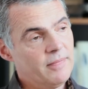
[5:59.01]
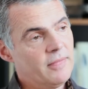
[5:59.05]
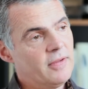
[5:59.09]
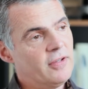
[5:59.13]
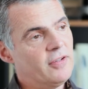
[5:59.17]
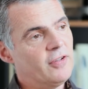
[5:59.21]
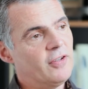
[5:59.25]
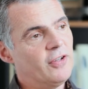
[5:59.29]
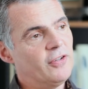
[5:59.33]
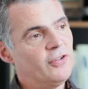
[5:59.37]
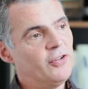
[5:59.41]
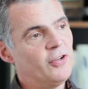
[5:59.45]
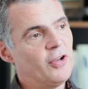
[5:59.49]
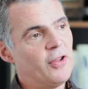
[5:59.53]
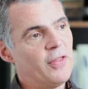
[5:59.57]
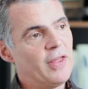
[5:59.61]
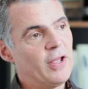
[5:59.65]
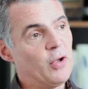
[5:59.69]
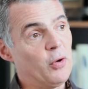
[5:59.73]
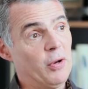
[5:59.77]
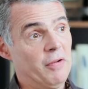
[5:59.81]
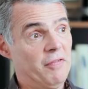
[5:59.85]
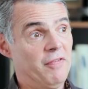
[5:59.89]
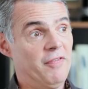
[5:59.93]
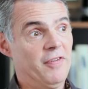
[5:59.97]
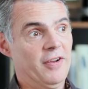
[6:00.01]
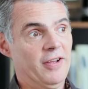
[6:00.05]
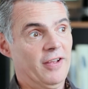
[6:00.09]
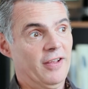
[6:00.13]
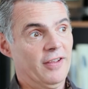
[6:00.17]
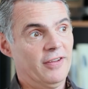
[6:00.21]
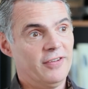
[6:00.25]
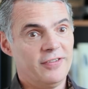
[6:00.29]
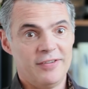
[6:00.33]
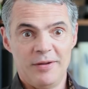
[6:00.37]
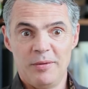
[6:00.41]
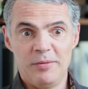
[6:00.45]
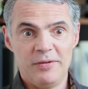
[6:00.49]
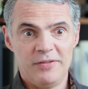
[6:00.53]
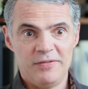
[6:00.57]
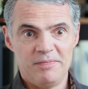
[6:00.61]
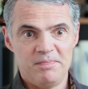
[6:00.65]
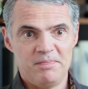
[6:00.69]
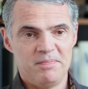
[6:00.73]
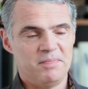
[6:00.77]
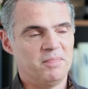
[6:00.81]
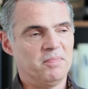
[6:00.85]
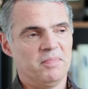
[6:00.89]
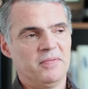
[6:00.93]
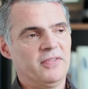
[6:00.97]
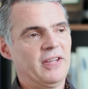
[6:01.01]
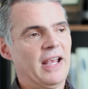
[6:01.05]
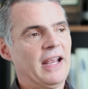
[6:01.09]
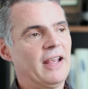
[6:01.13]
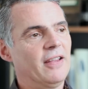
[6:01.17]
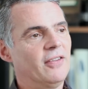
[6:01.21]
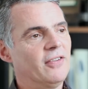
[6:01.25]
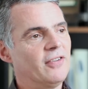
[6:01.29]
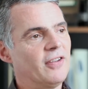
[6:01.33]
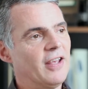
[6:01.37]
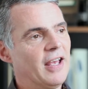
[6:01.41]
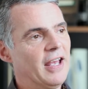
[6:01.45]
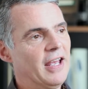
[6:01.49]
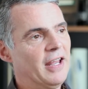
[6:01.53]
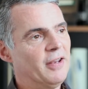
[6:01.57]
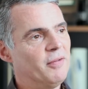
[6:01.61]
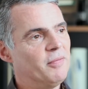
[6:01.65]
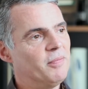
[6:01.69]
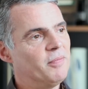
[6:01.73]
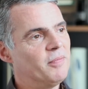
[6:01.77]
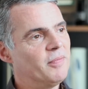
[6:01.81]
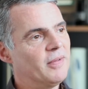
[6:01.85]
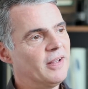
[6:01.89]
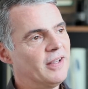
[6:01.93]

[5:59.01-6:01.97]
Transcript: It's because you know they got it first. I was seconds ahead.